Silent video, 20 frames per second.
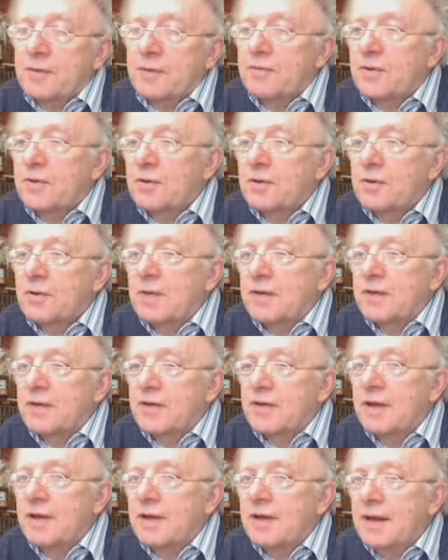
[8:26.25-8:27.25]
to the
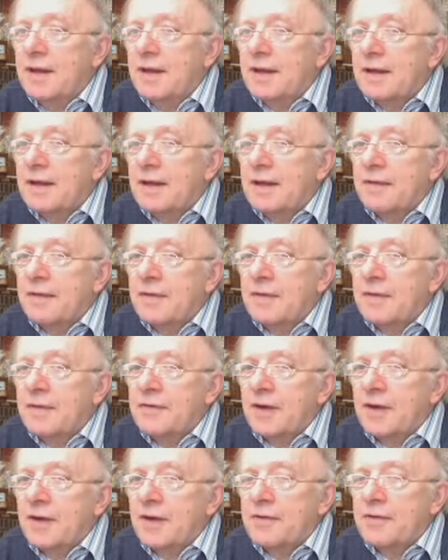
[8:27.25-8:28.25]
meeting.
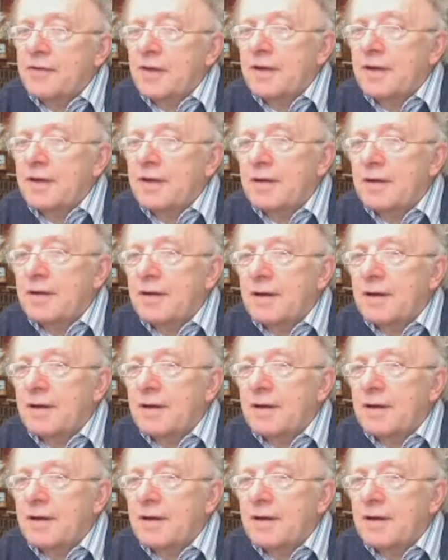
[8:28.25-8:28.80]
This, I think,